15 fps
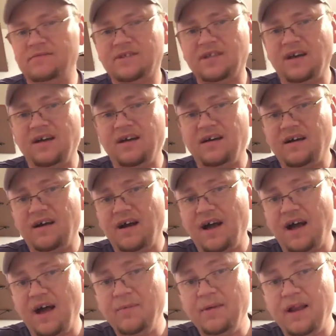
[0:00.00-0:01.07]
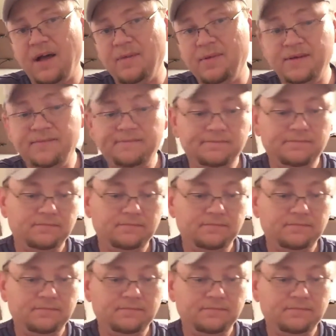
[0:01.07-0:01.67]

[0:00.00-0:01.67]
to Hobby Lobby.